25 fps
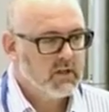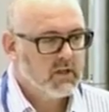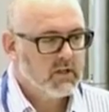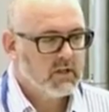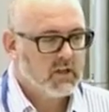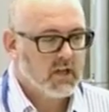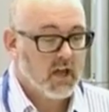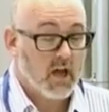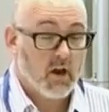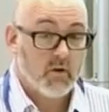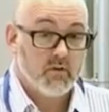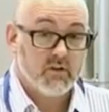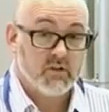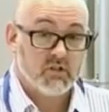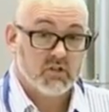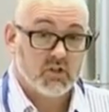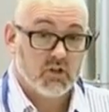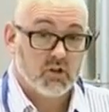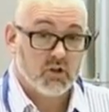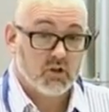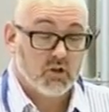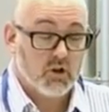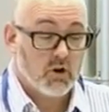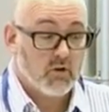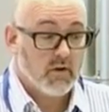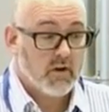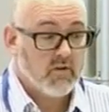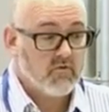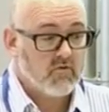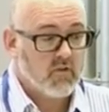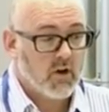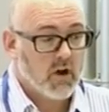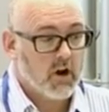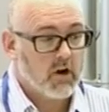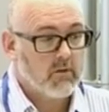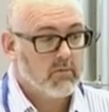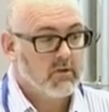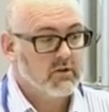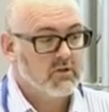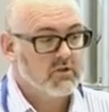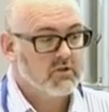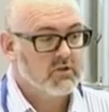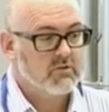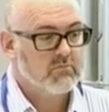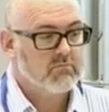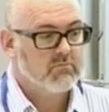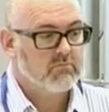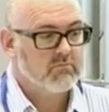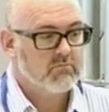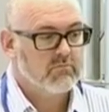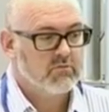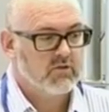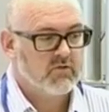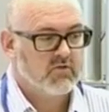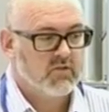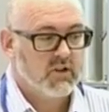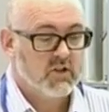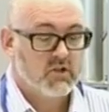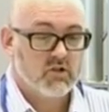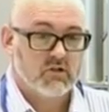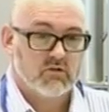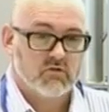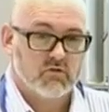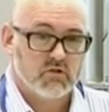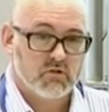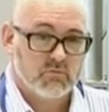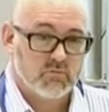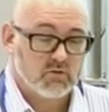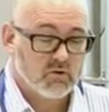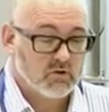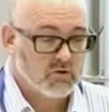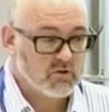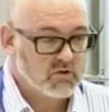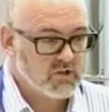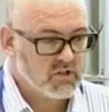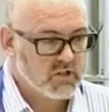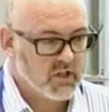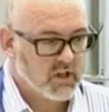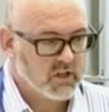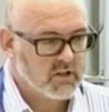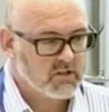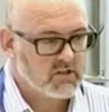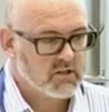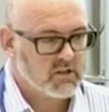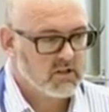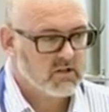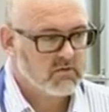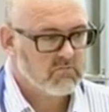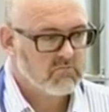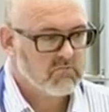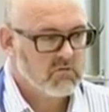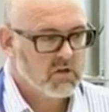care in secure environments, professional sports sector,